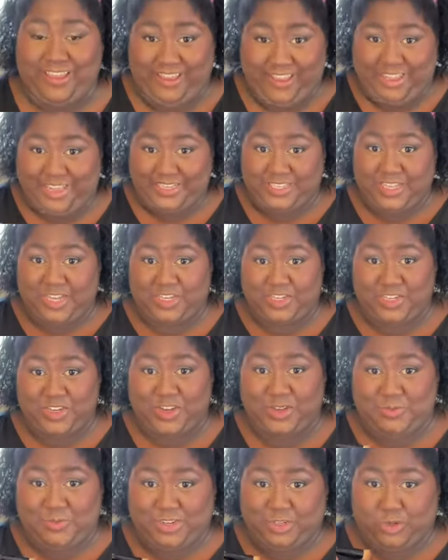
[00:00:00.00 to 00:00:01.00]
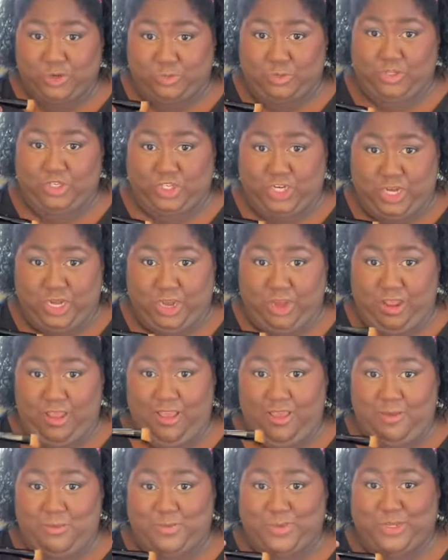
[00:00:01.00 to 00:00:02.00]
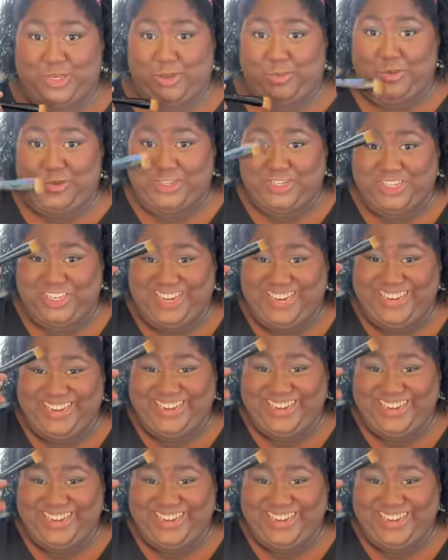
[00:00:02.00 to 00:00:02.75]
Yes, I'll show you my triple chin, my double chin.